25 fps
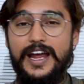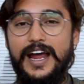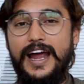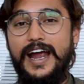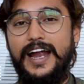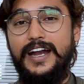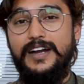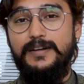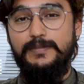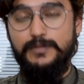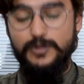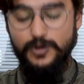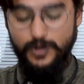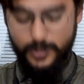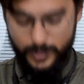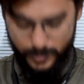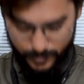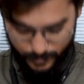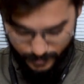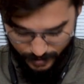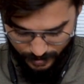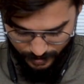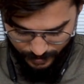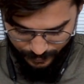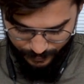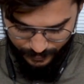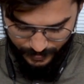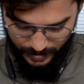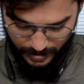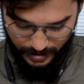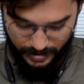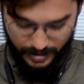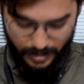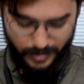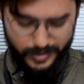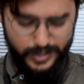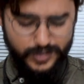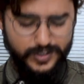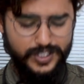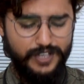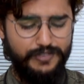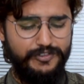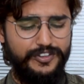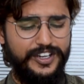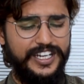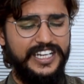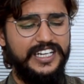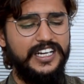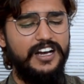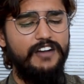And moreover, it comes with a
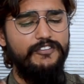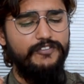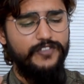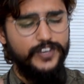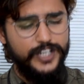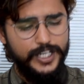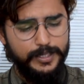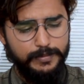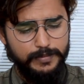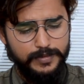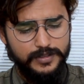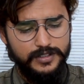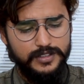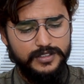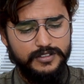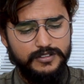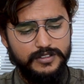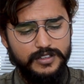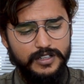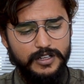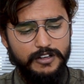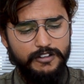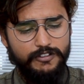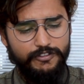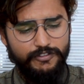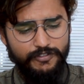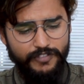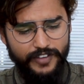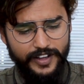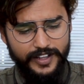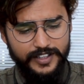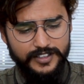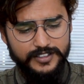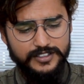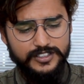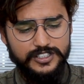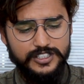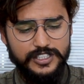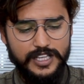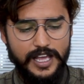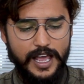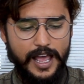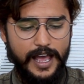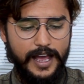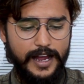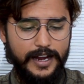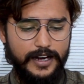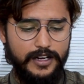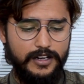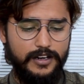very comfortable wings
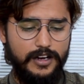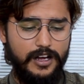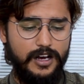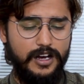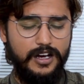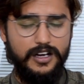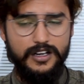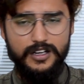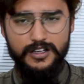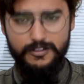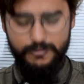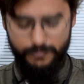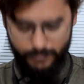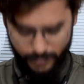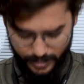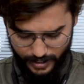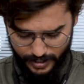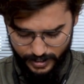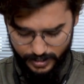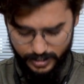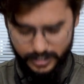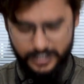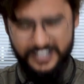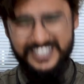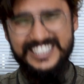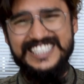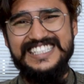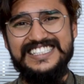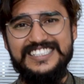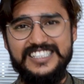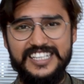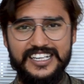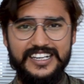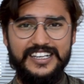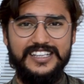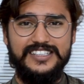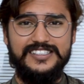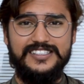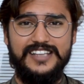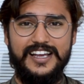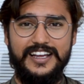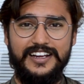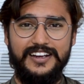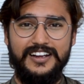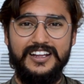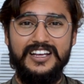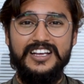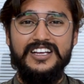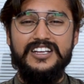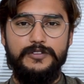and a very decent
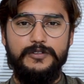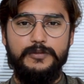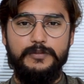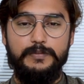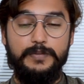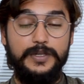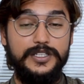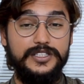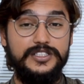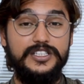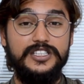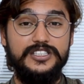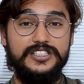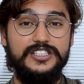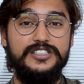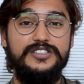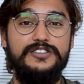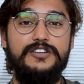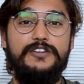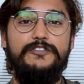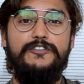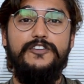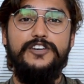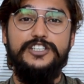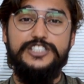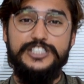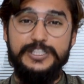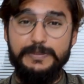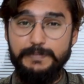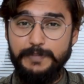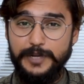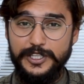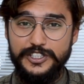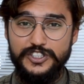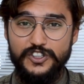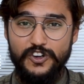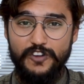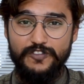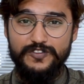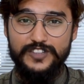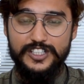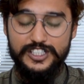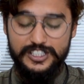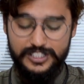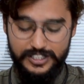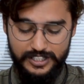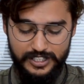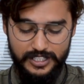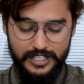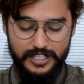design. But this is the first impression of
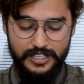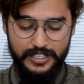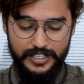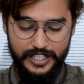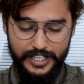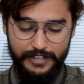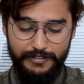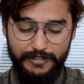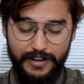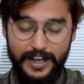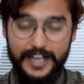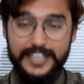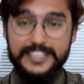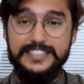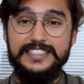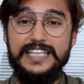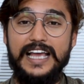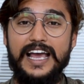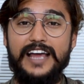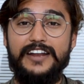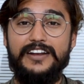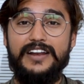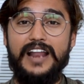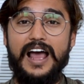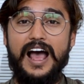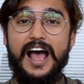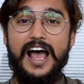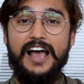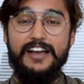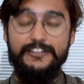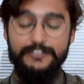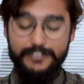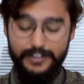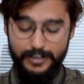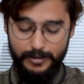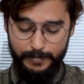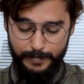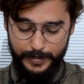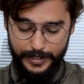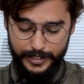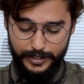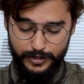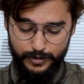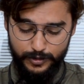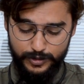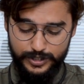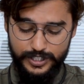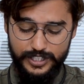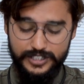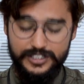this device, and I will be
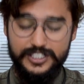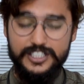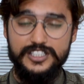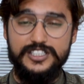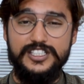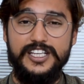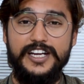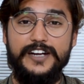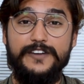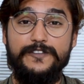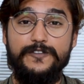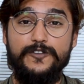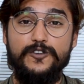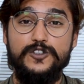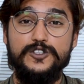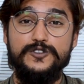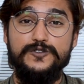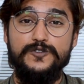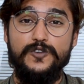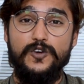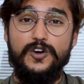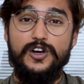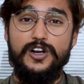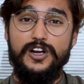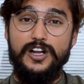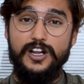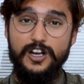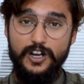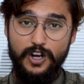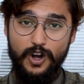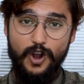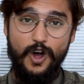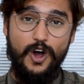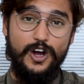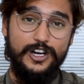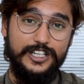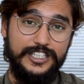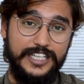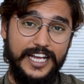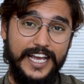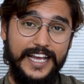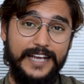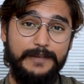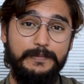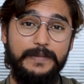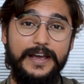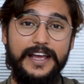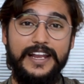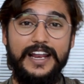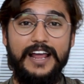using these headphones for a long
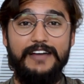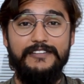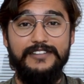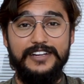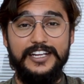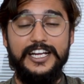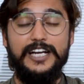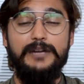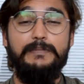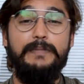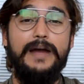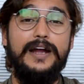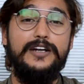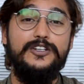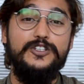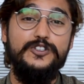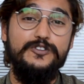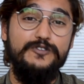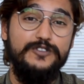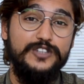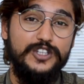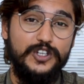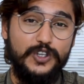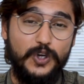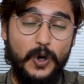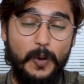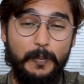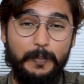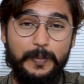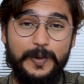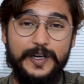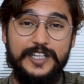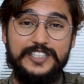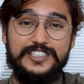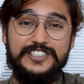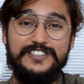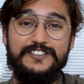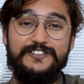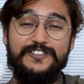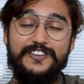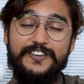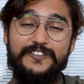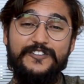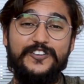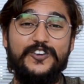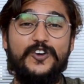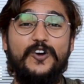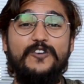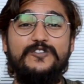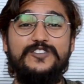time, and I will get back to you with a comprehensive
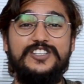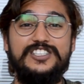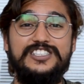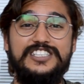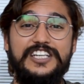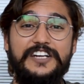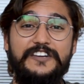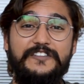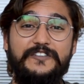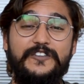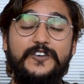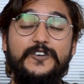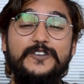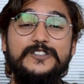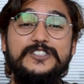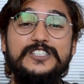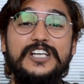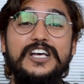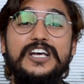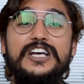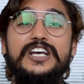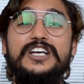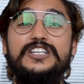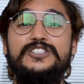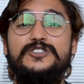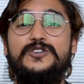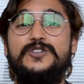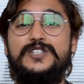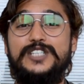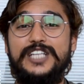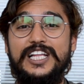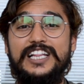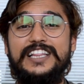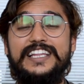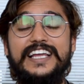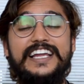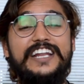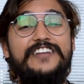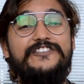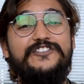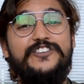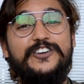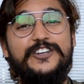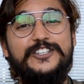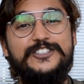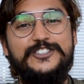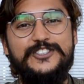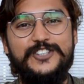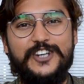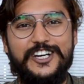review of these headphones. So till then, if you
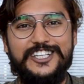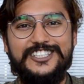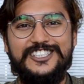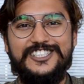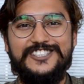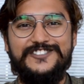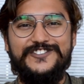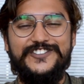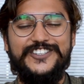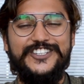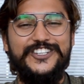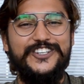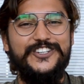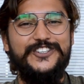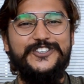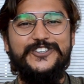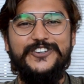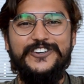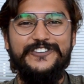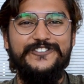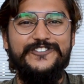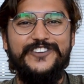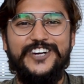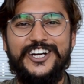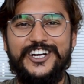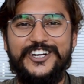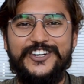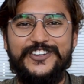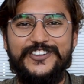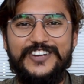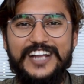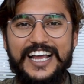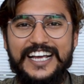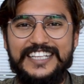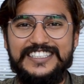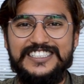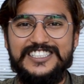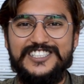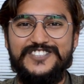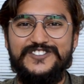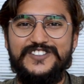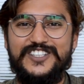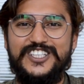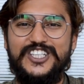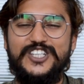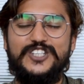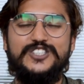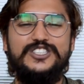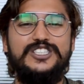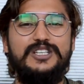enjoyed this video, don't forget to like this
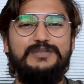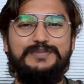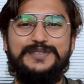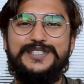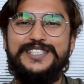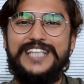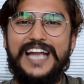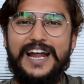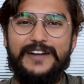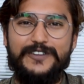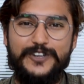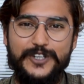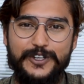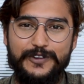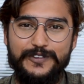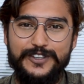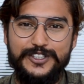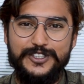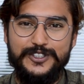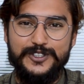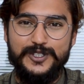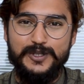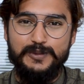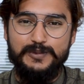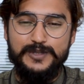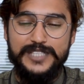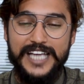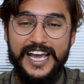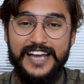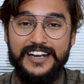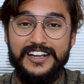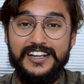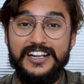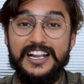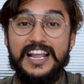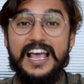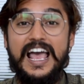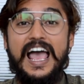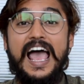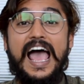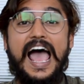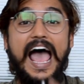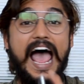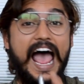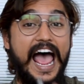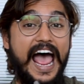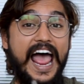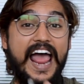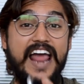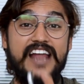video, subscribe to our YouTube channel,
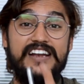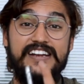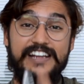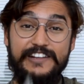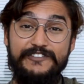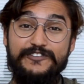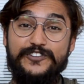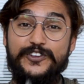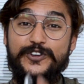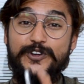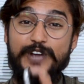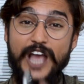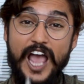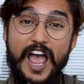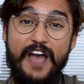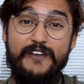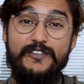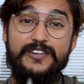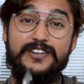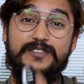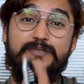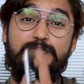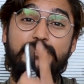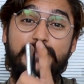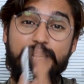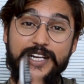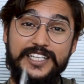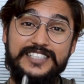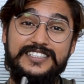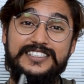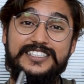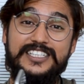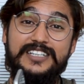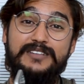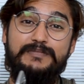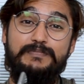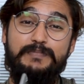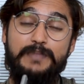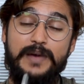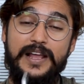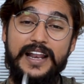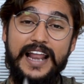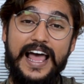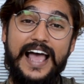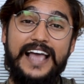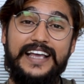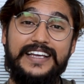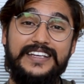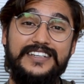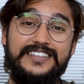and if you haven't pressed that bell
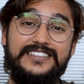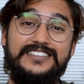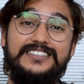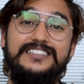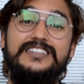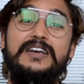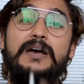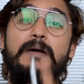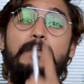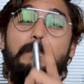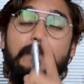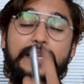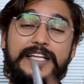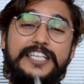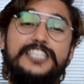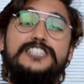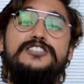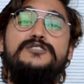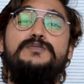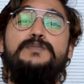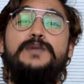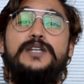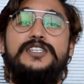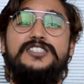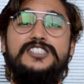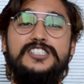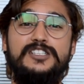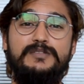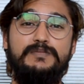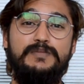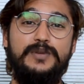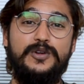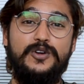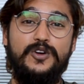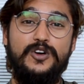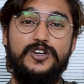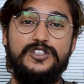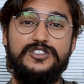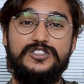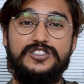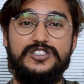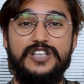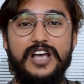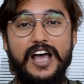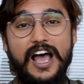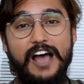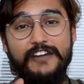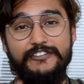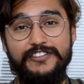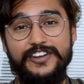icon, please press it, because
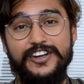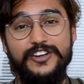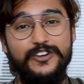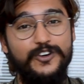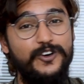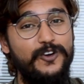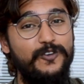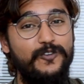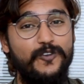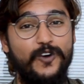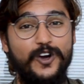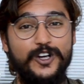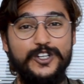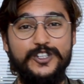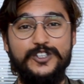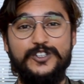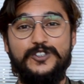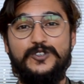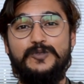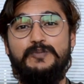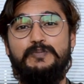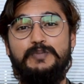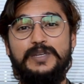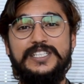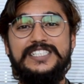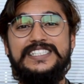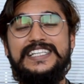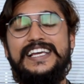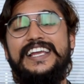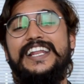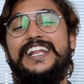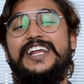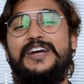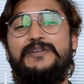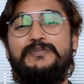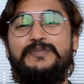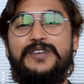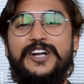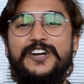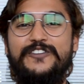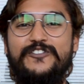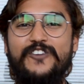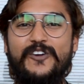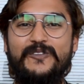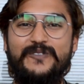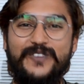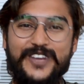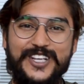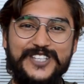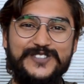we don't want you to miss any update
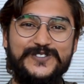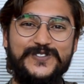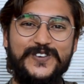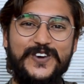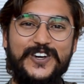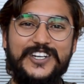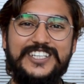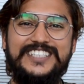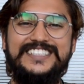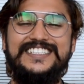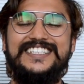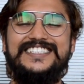from Gizbot.